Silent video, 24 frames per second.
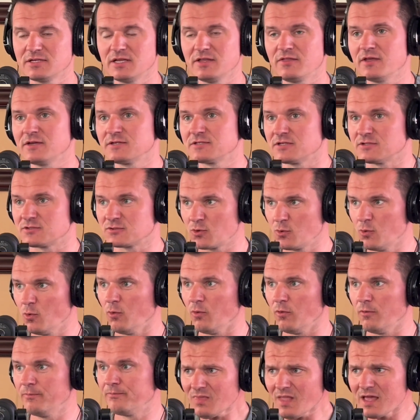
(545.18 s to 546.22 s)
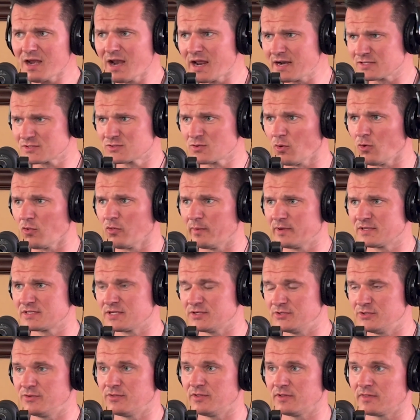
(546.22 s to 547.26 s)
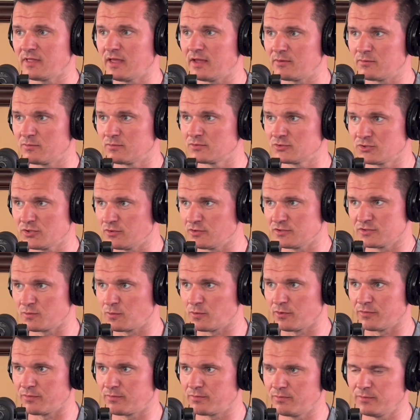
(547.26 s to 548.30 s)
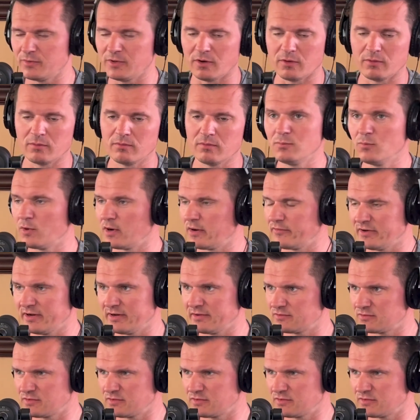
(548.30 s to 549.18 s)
He thinks it's cool. And I just told him, I said, do you think that shirt is worth, you know, whatever,